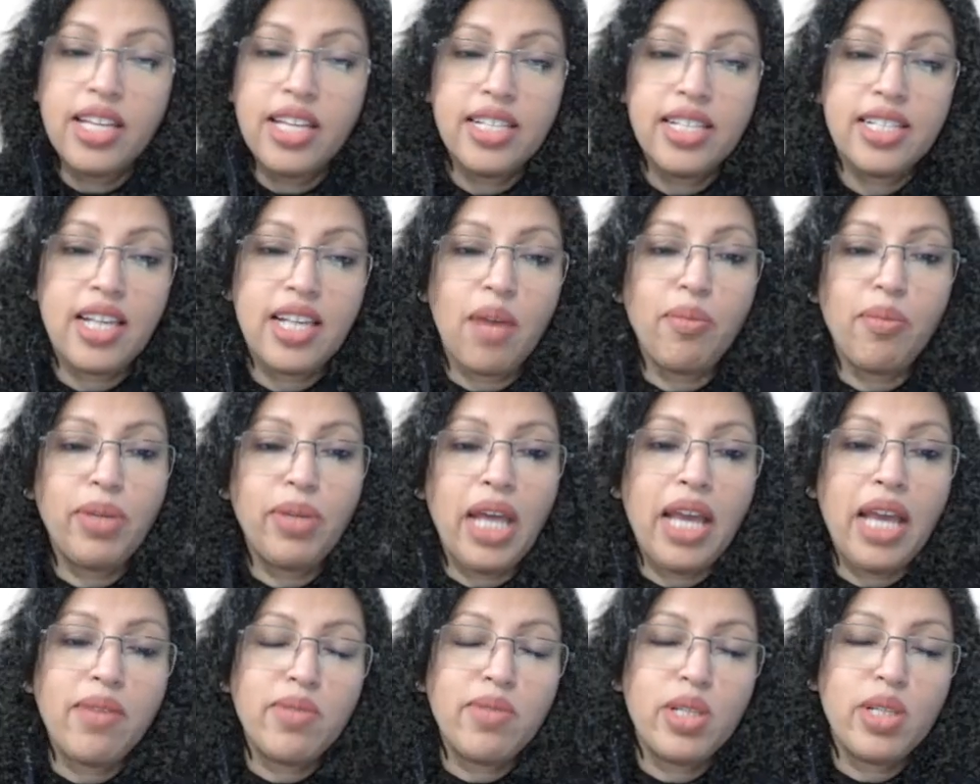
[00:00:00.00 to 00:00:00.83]

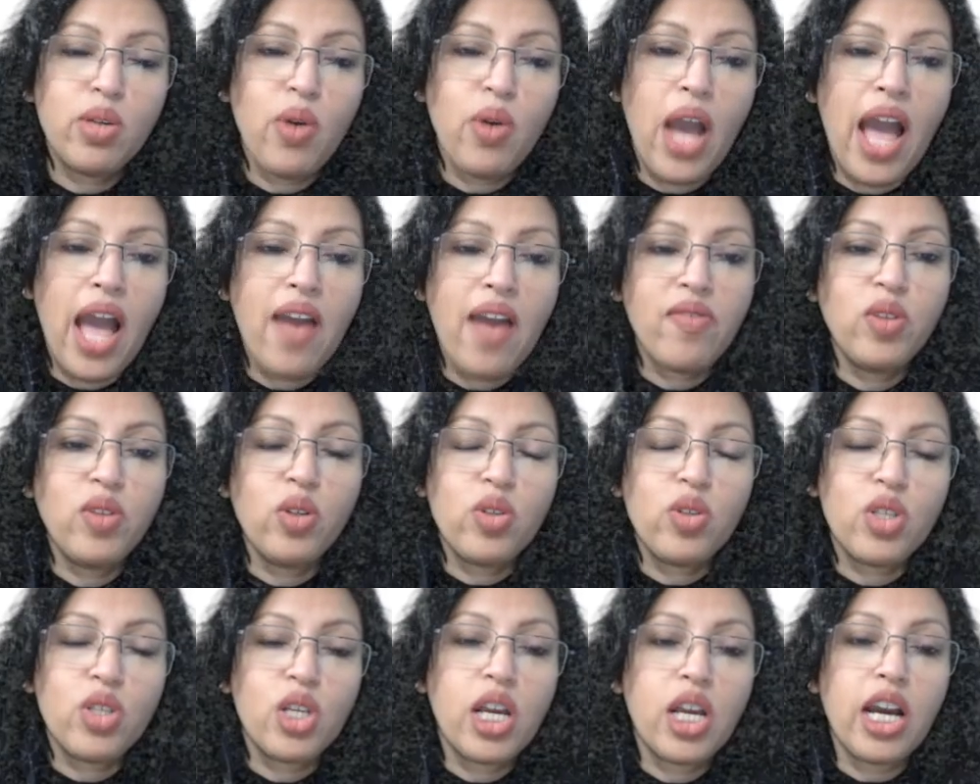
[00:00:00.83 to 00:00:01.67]
Sometimes you have
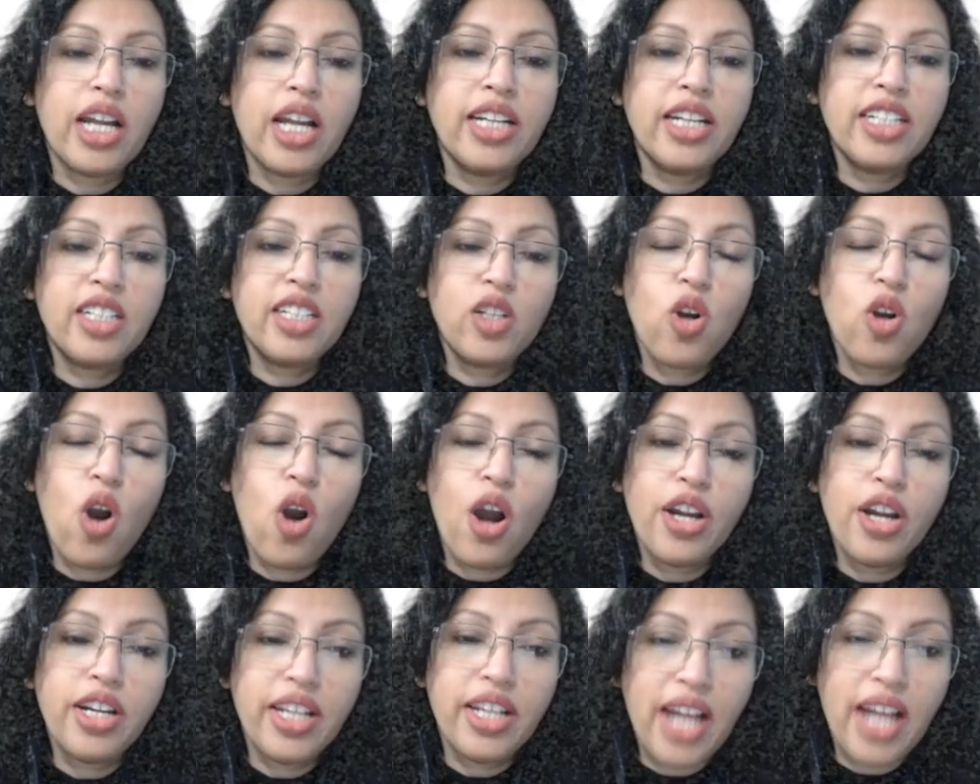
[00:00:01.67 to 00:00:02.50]
those
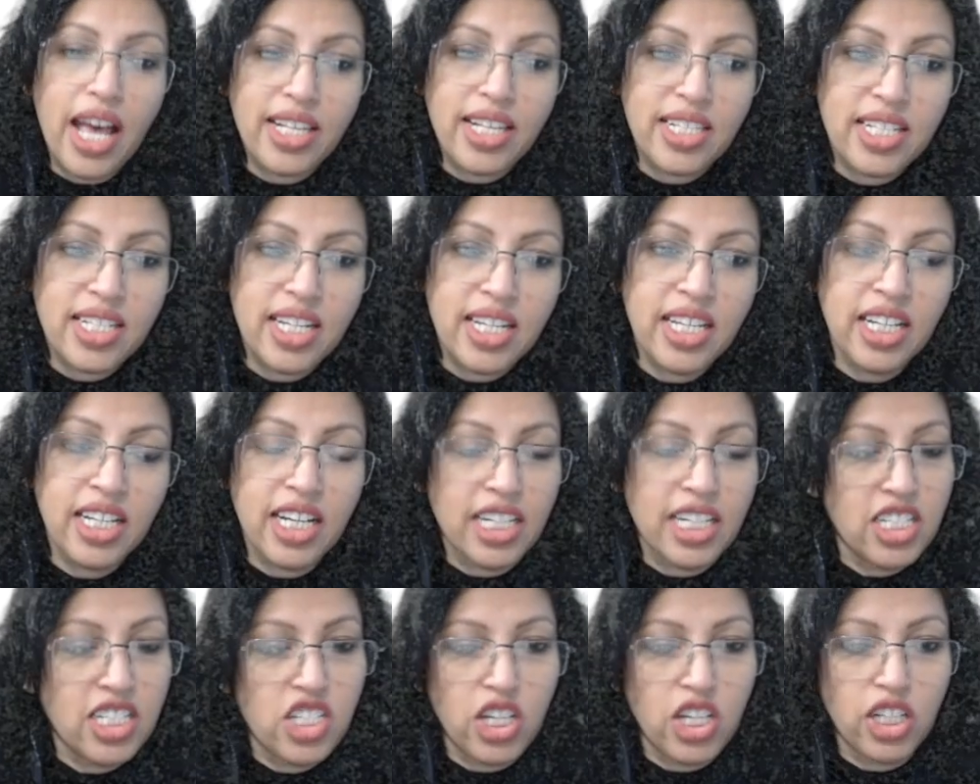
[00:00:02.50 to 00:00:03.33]
contrasting
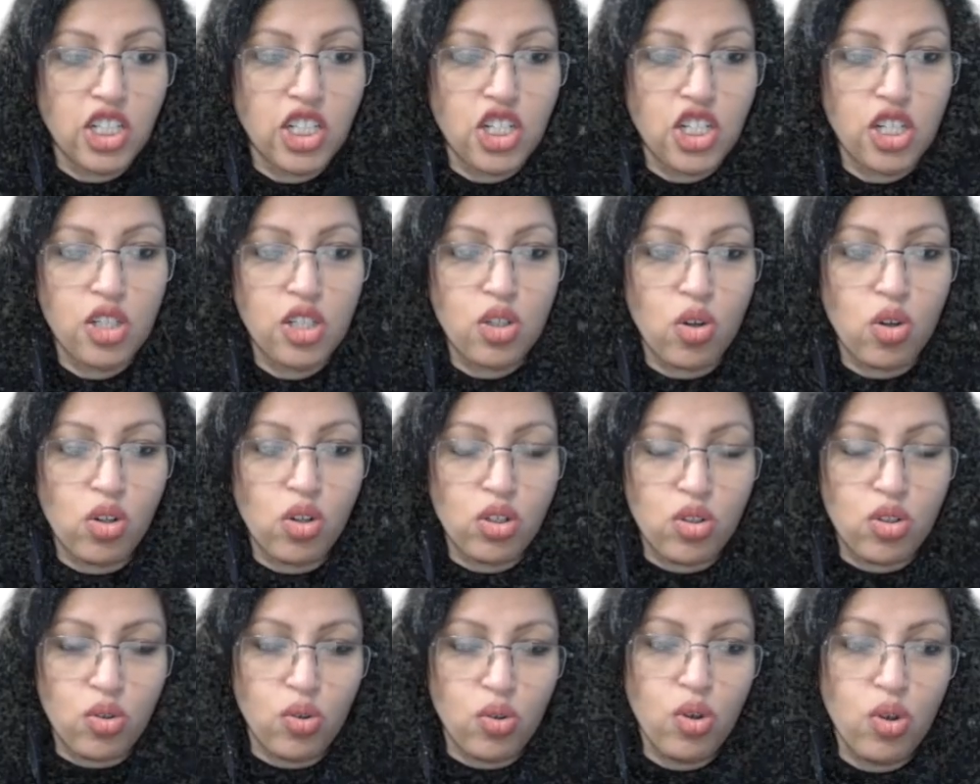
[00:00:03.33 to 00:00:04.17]
conjunctions
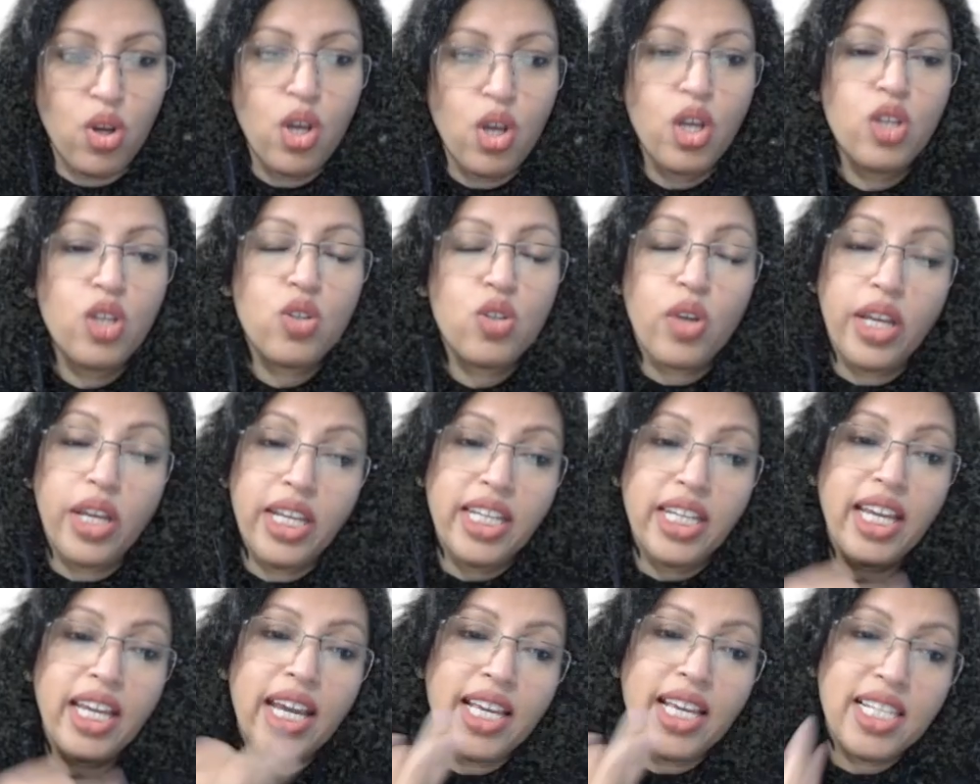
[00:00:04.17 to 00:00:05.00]
also. So
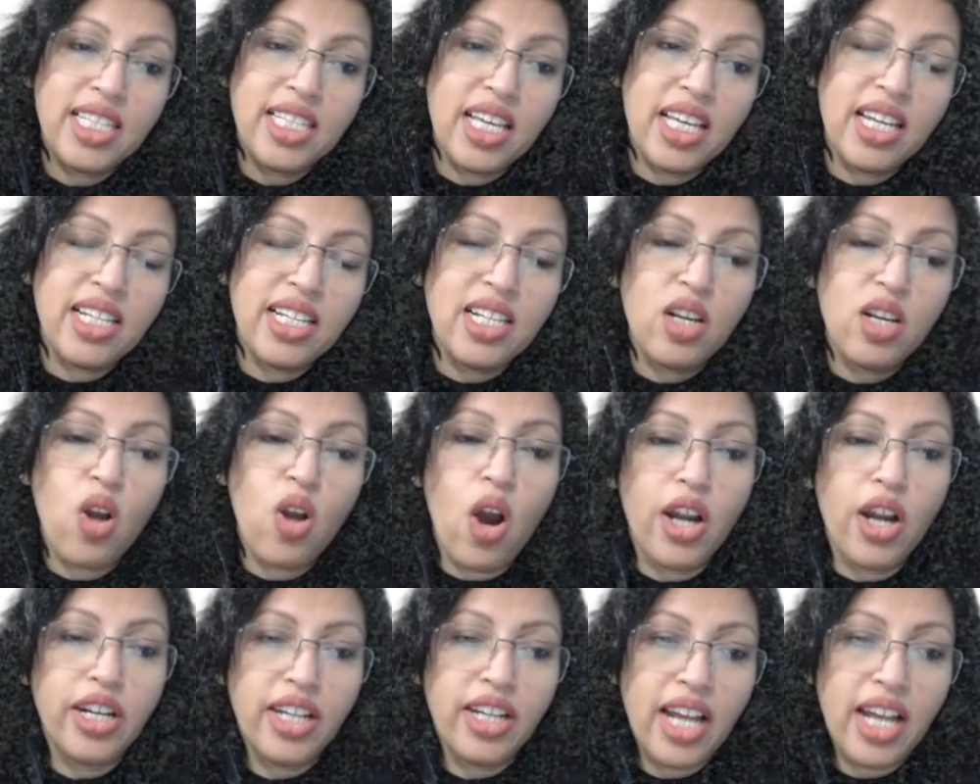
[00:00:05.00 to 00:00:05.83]
in case there is a
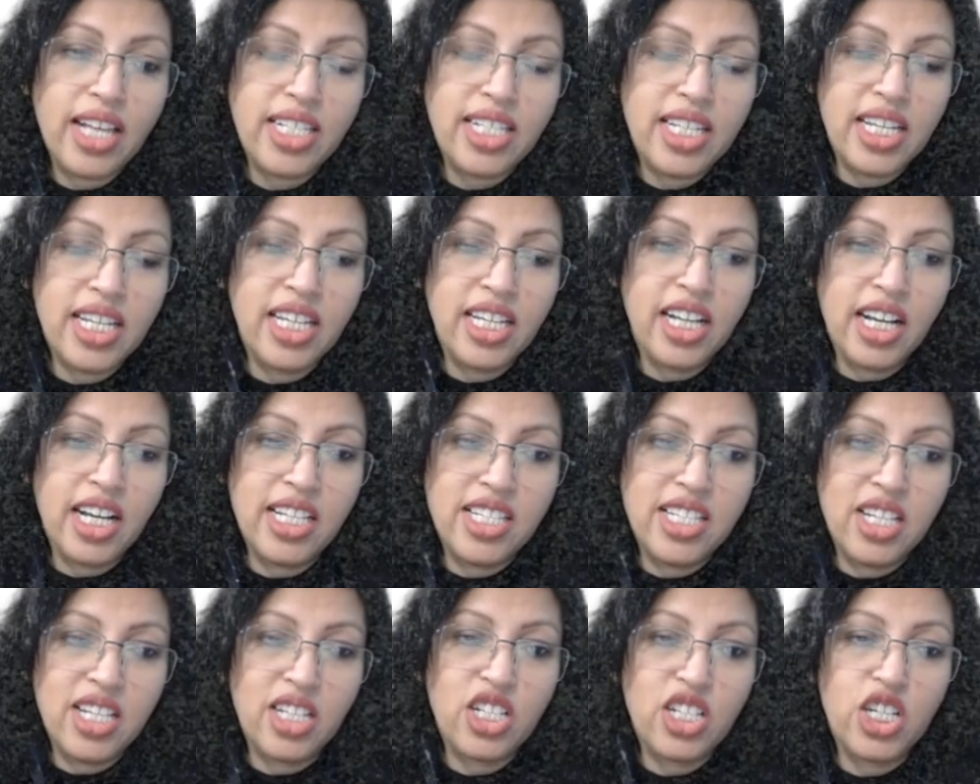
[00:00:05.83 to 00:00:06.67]
contrasting
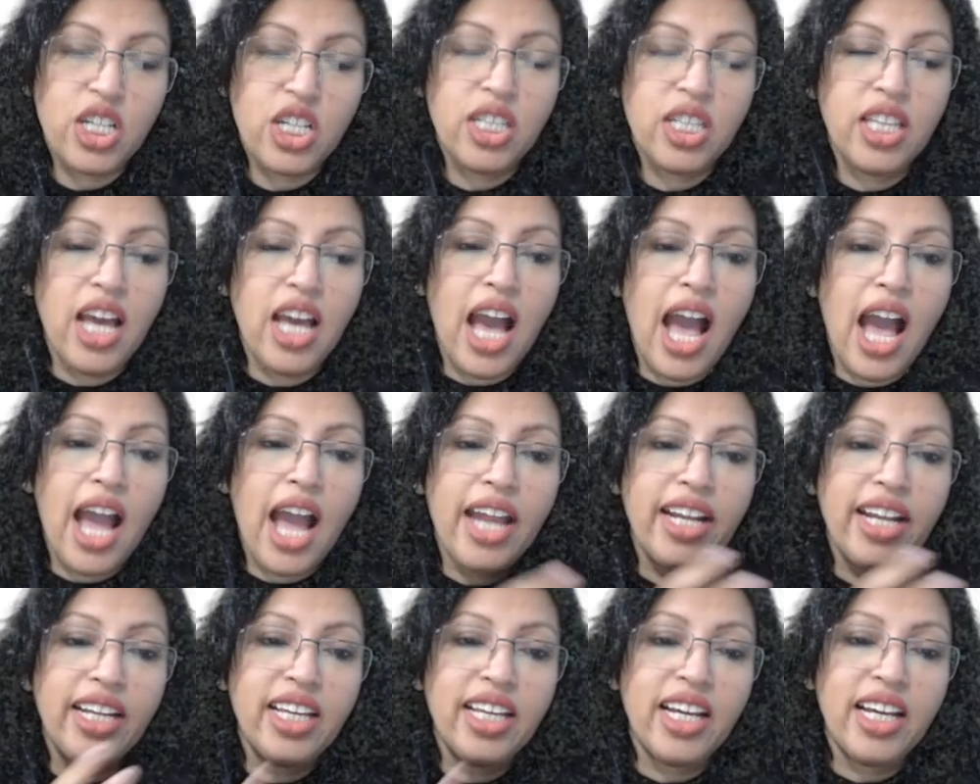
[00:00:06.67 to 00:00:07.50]
conjunction, the
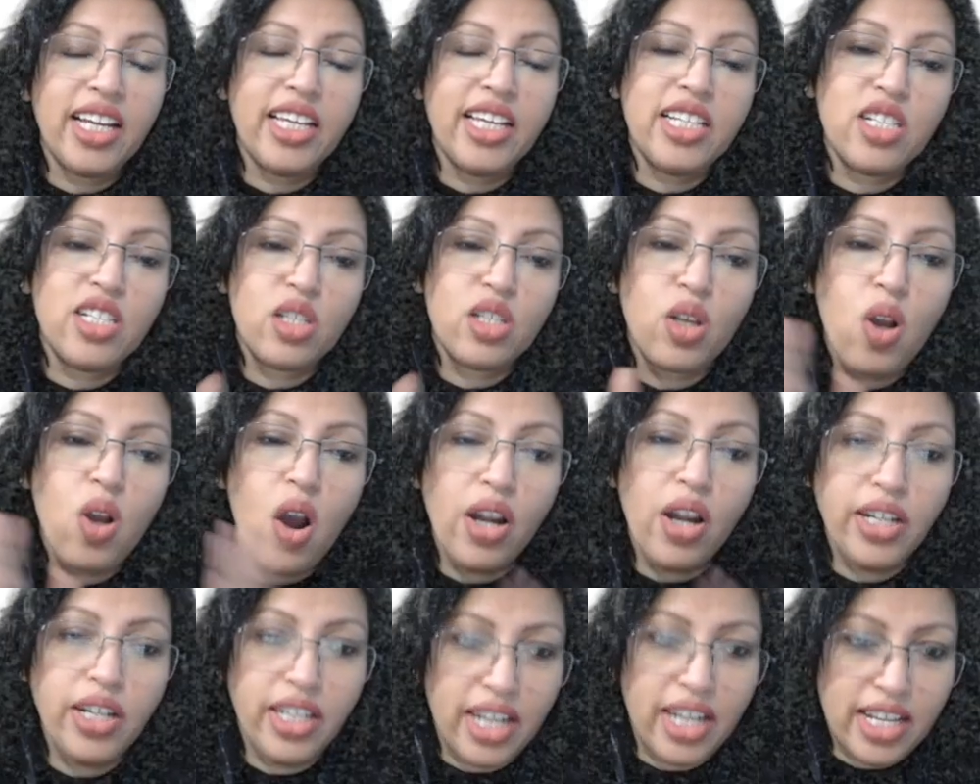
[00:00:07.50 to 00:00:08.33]
idea is
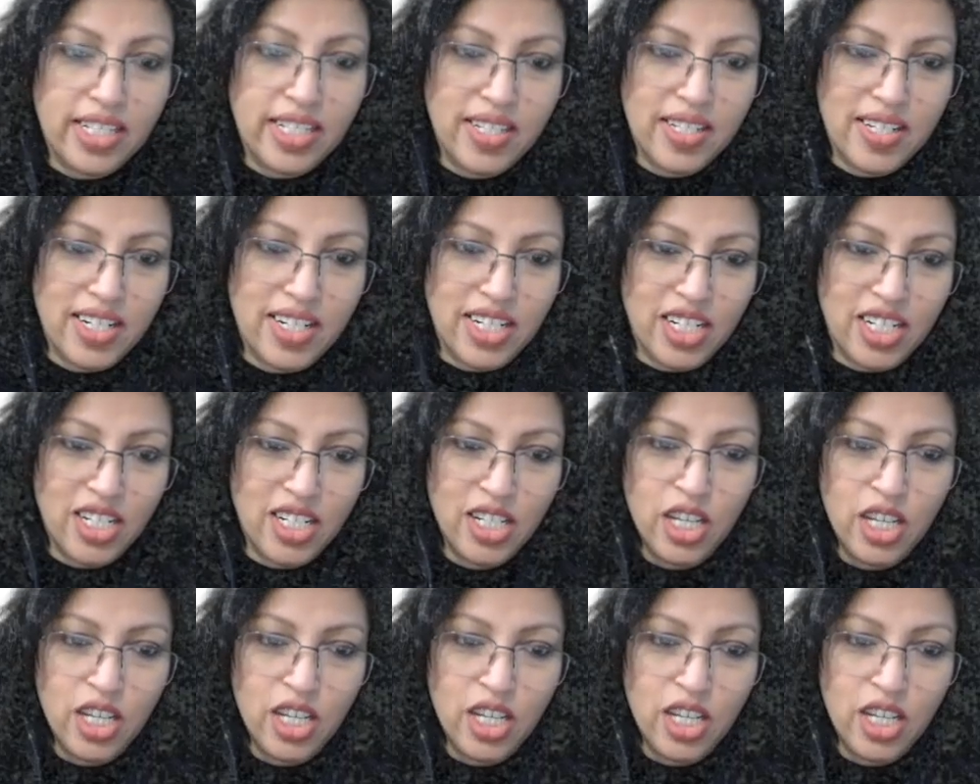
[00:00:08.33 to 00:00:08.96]
contrasted.